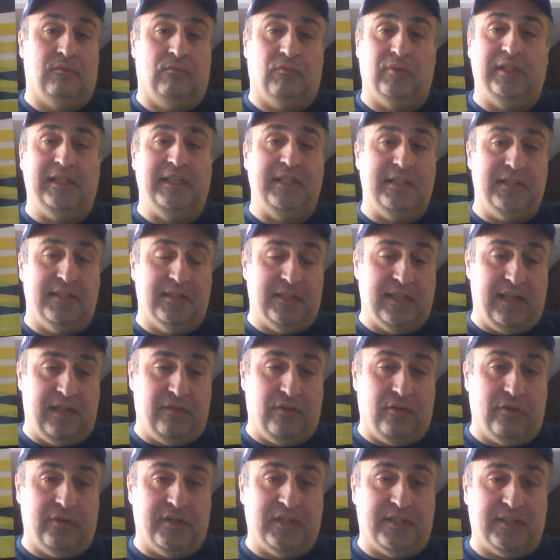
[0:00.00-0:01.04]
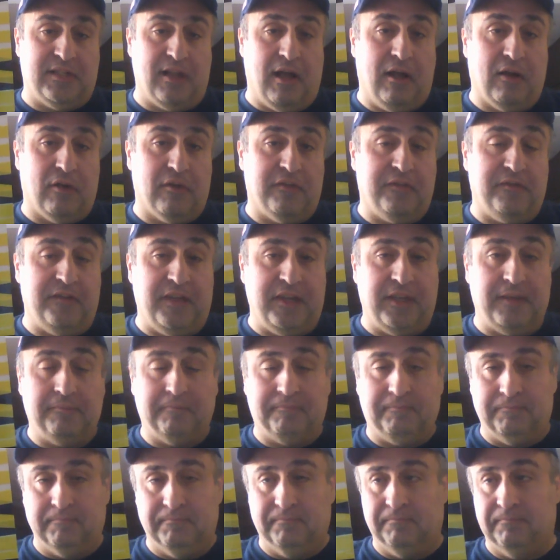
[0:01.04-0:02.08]
releases and their discography.
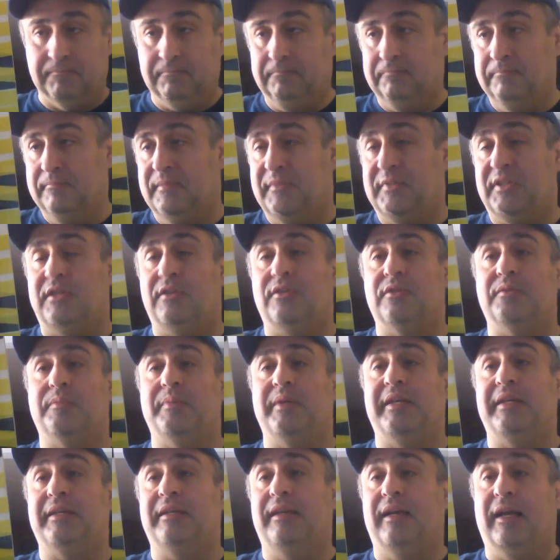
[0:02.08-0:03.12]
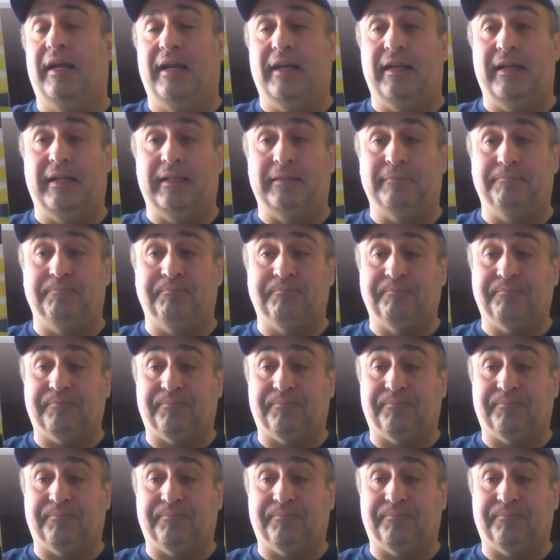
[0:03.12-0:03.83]
Excuse me. Um,